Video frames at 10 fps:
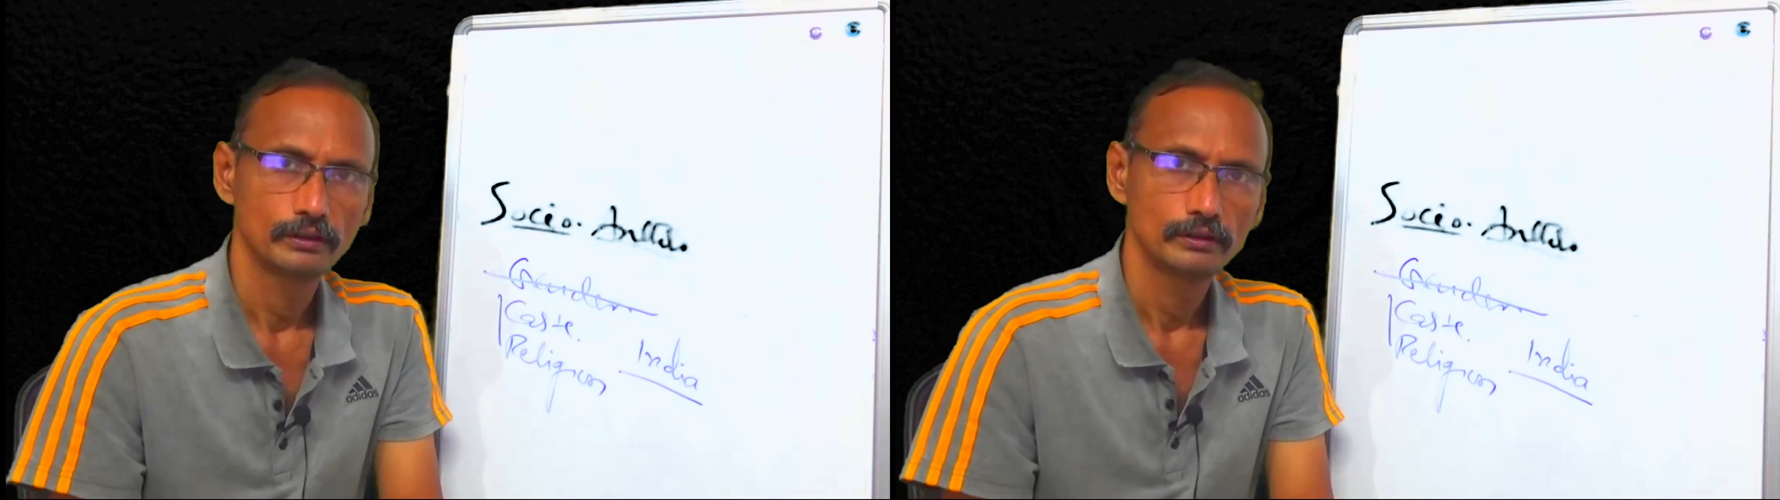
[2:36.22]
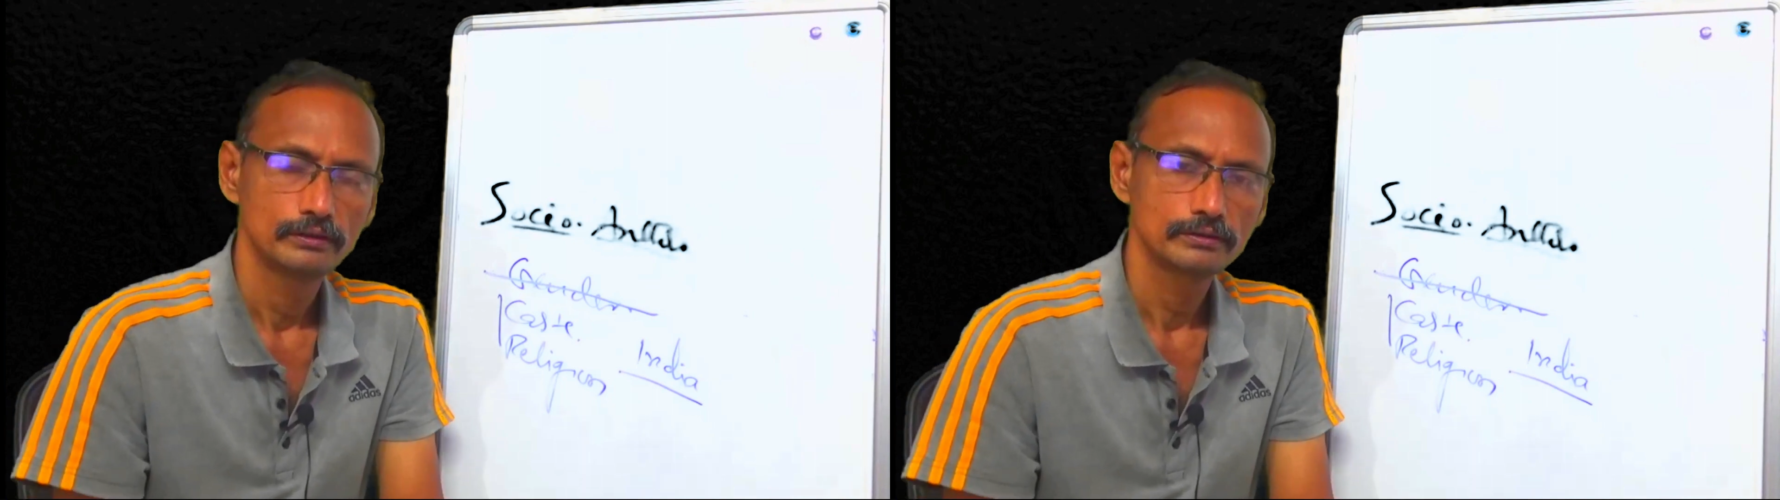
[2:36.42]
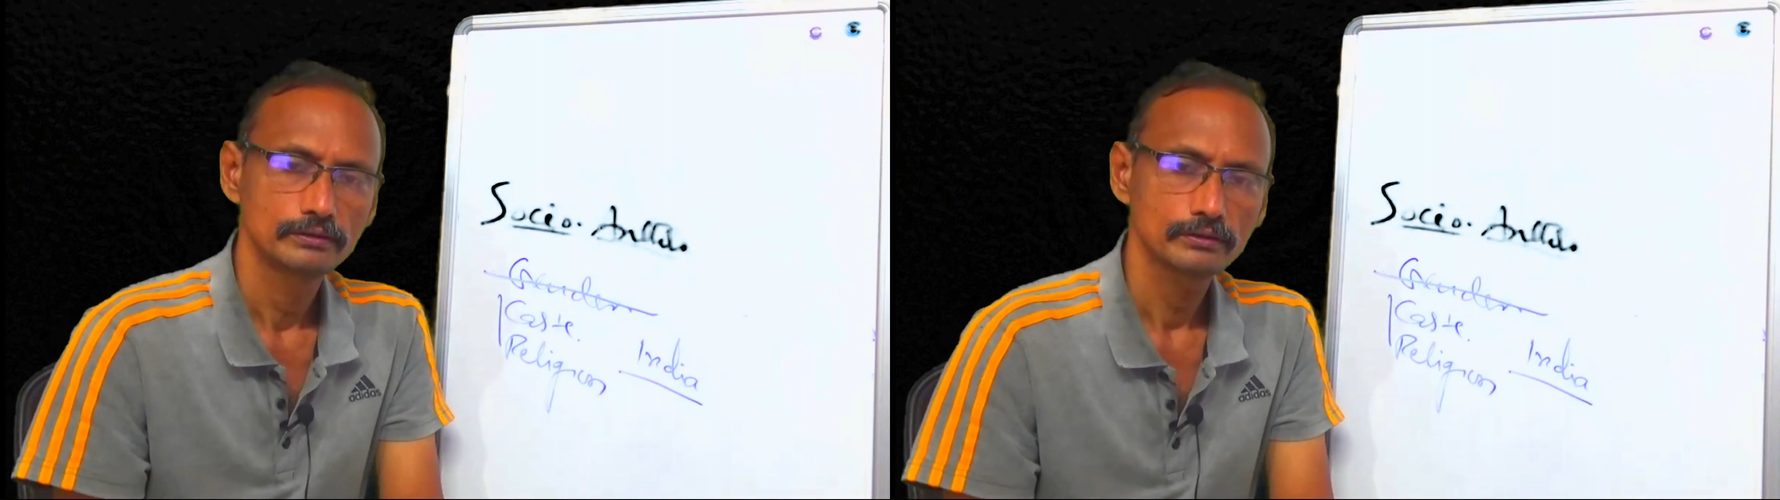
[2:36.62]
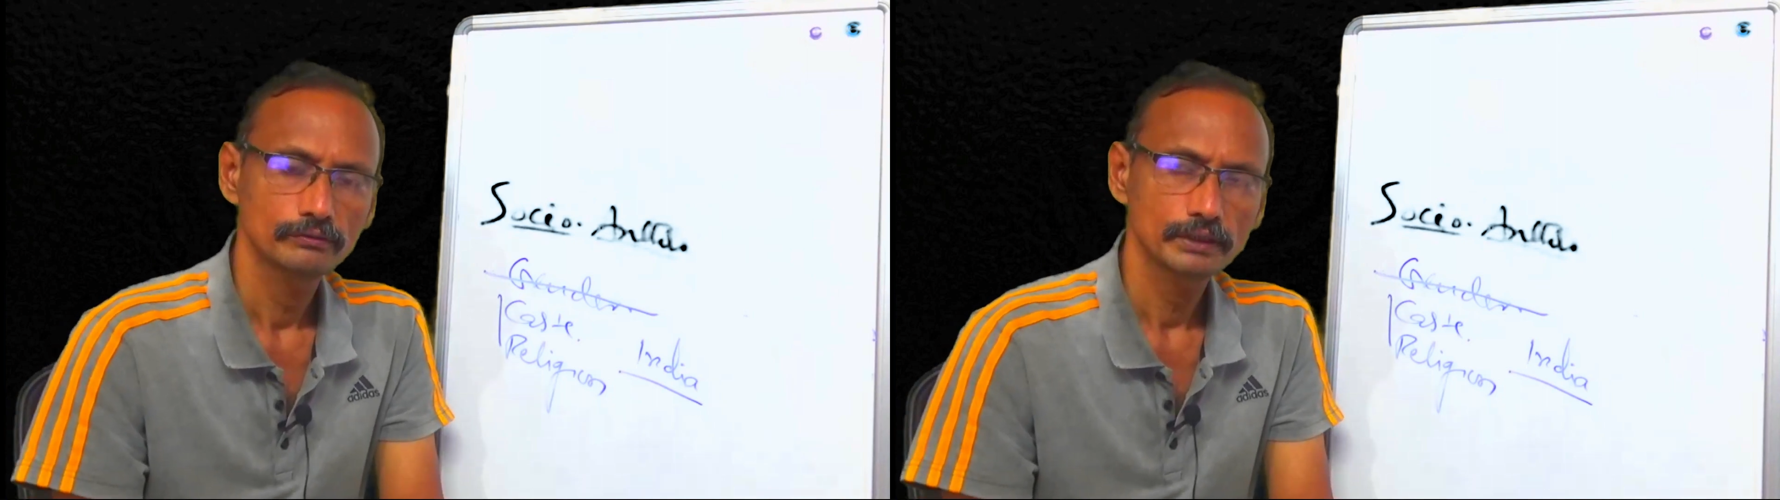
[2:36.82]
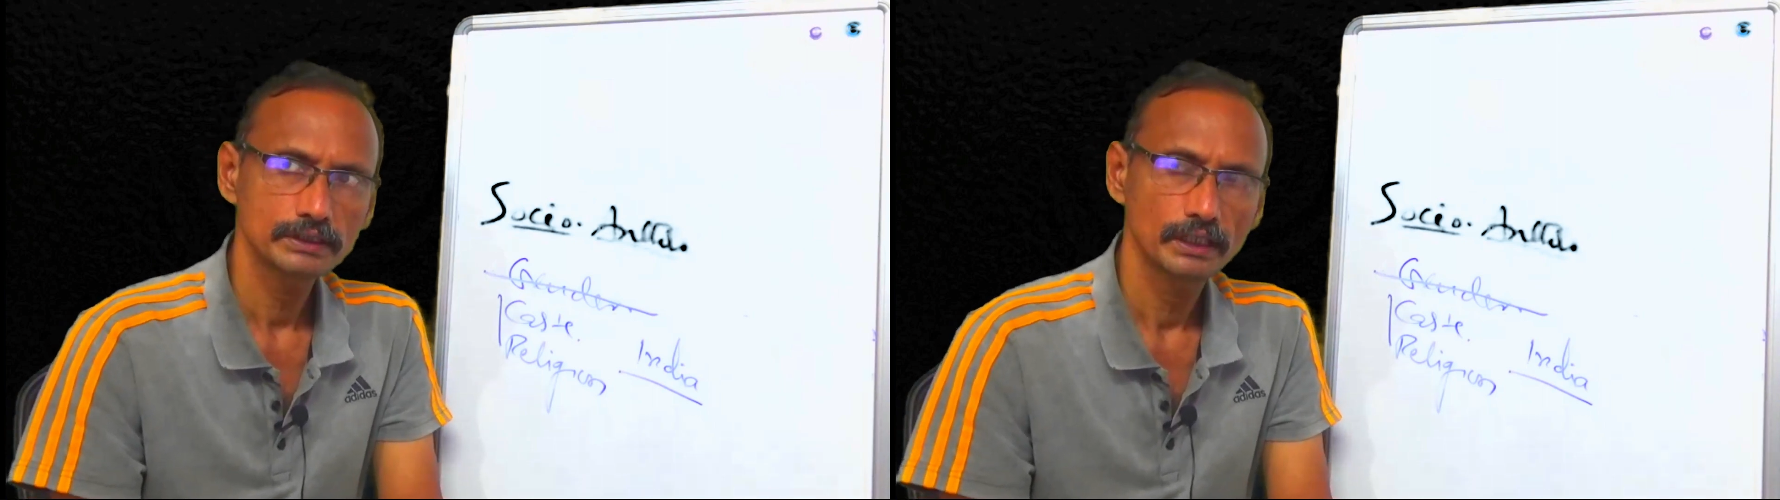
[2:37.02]
So
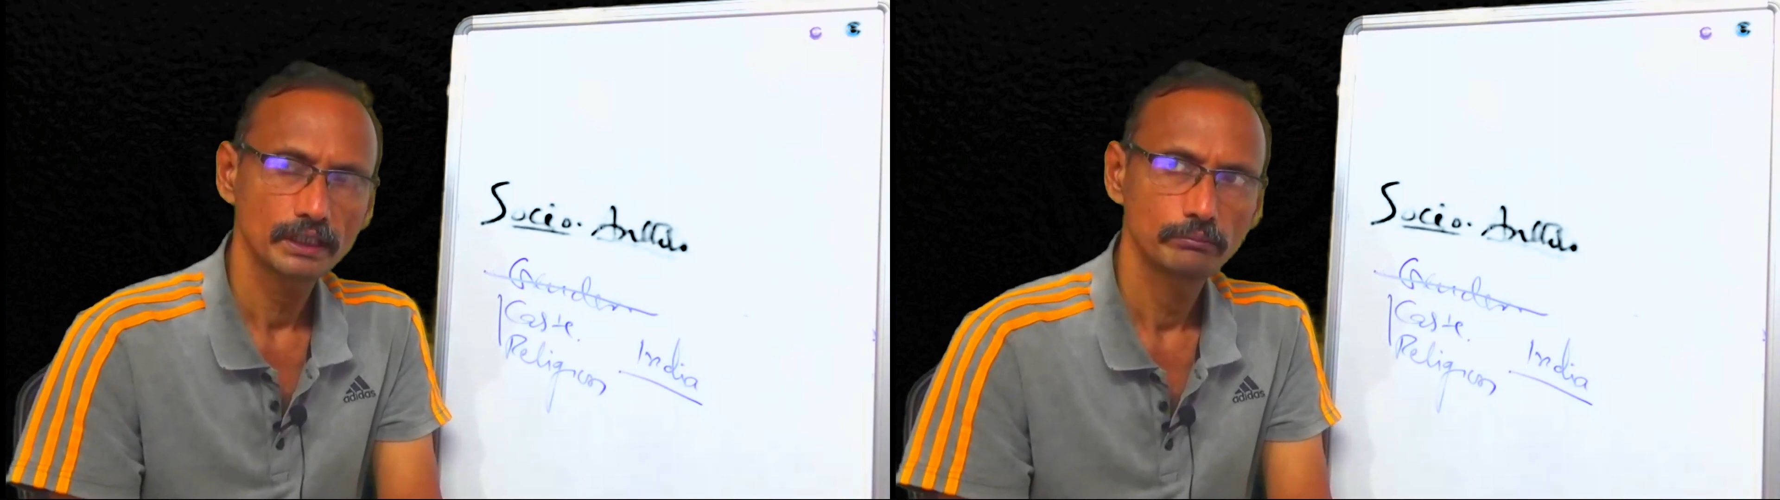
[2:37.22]
first let